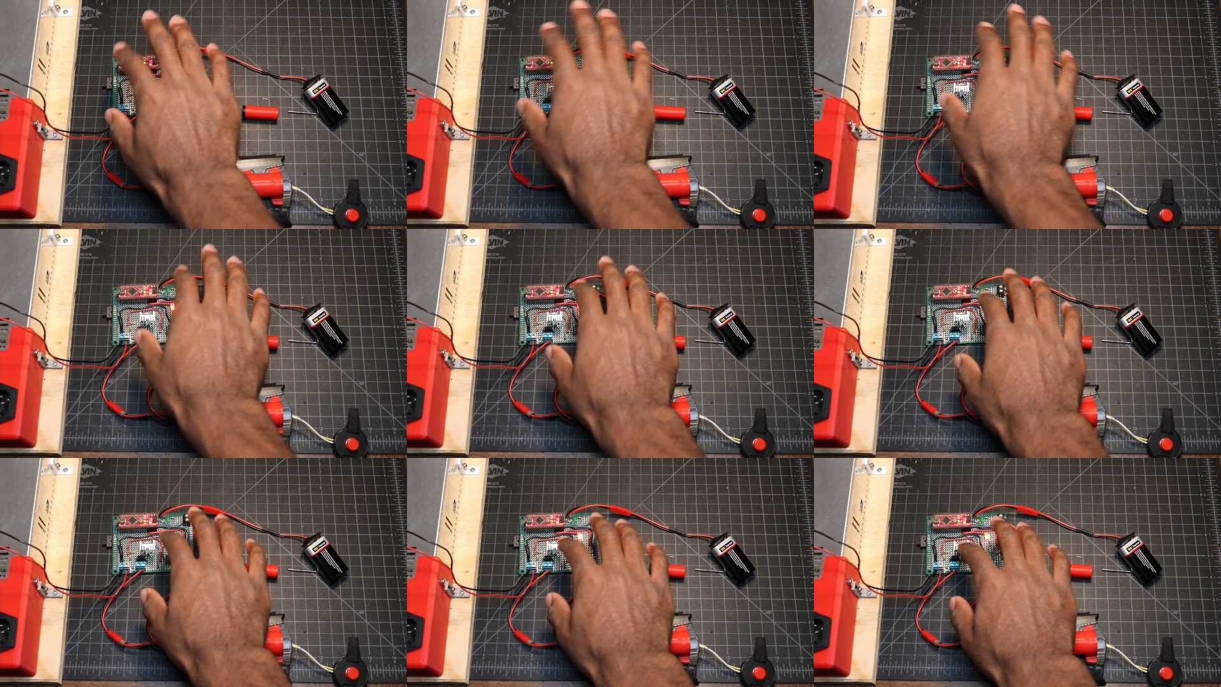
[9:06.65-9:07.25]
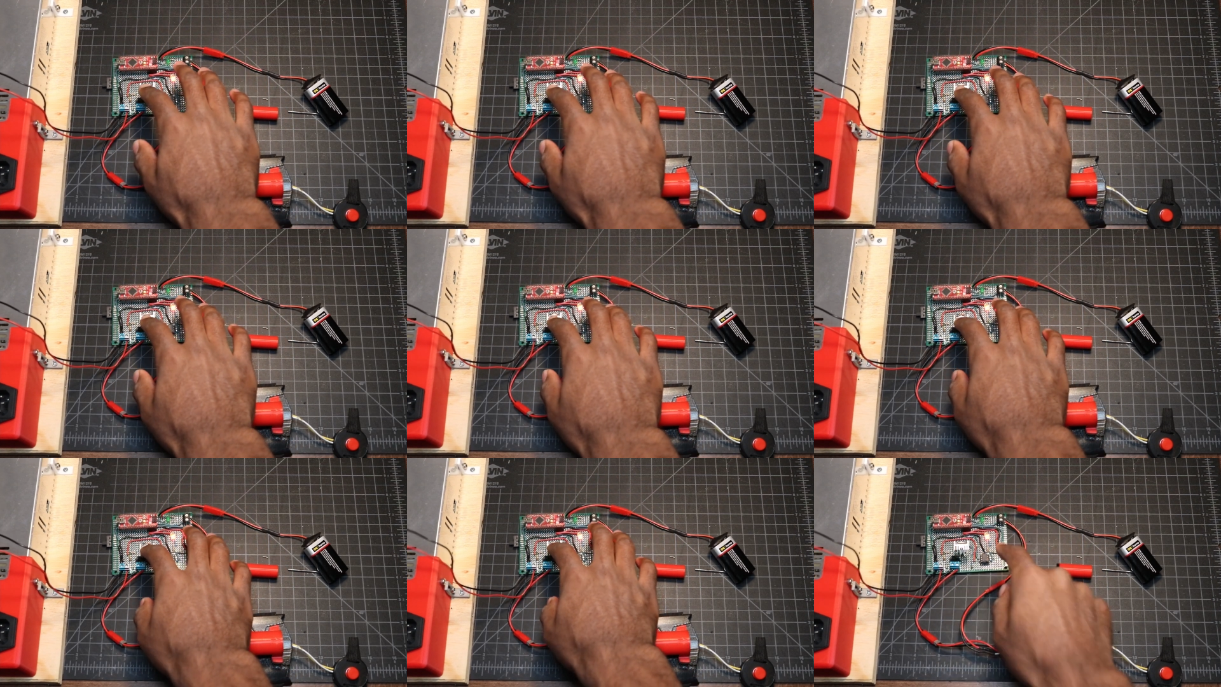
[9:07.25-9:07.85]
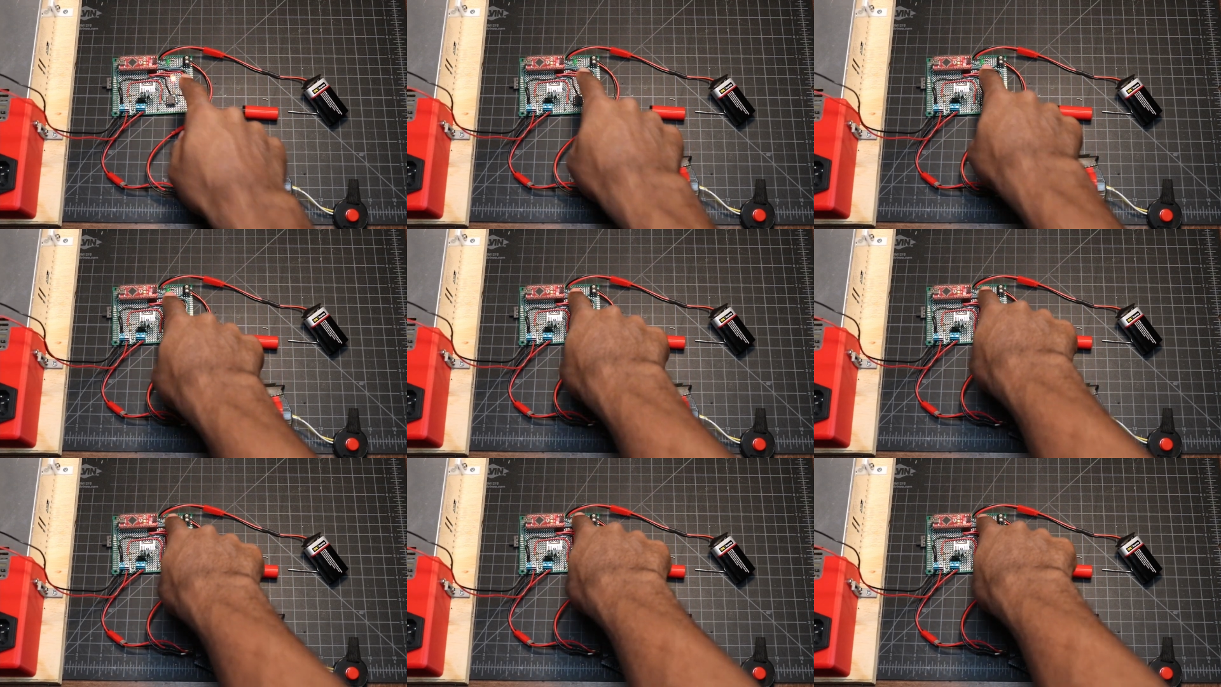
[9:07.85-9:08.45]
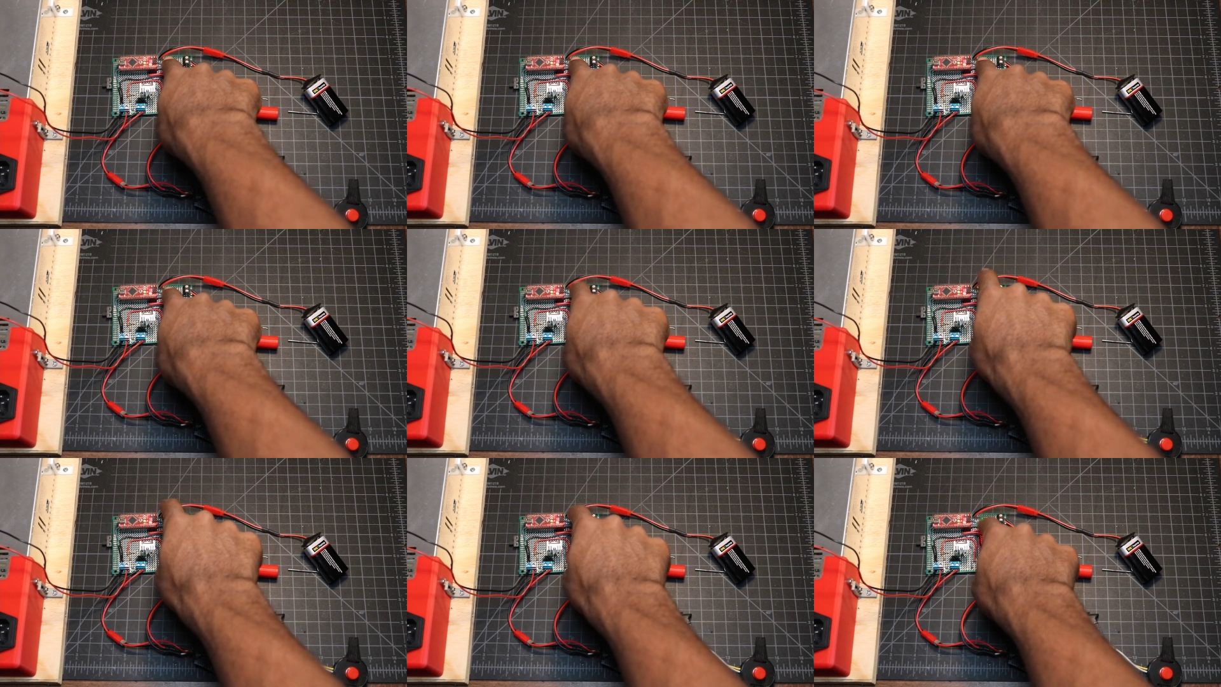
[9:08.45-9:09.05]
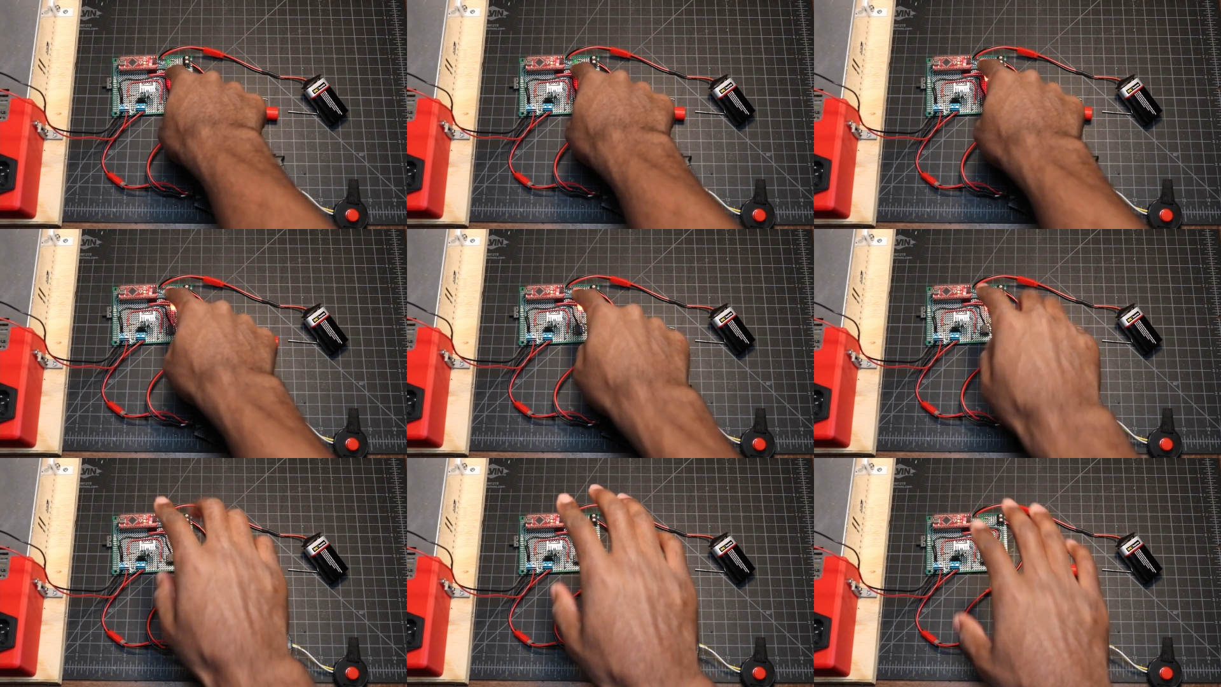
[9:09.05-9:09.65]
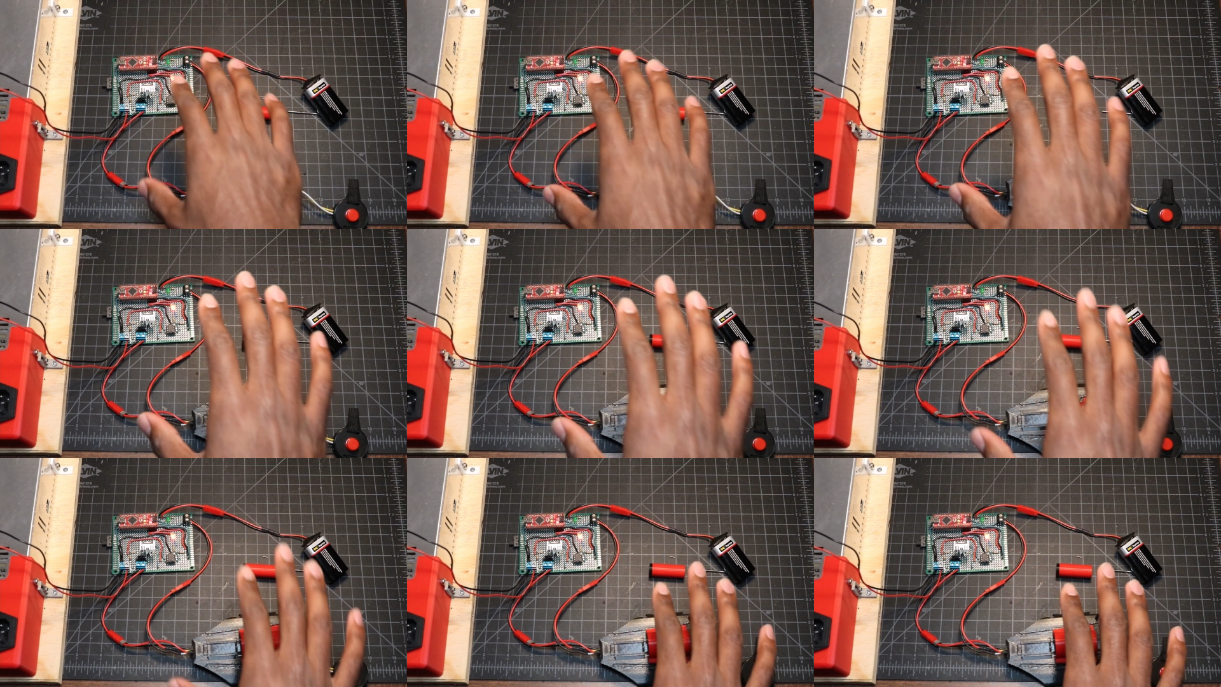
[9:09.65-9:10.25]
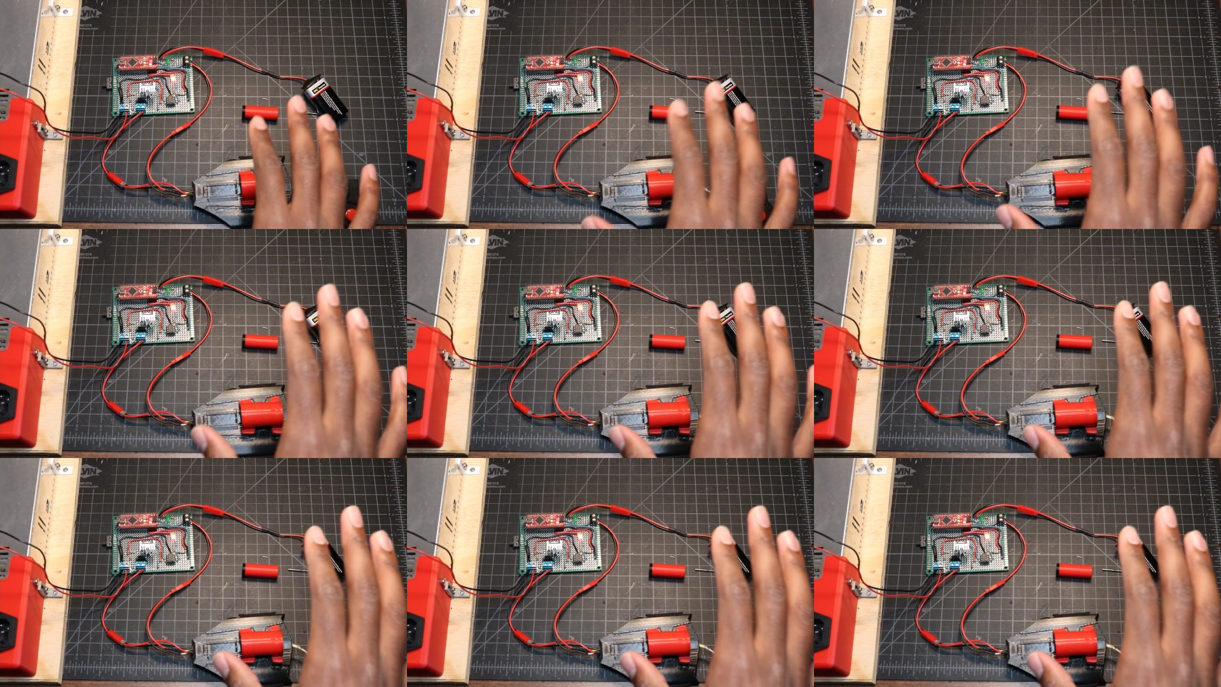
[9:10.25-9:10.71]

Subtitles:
(no speaker visible)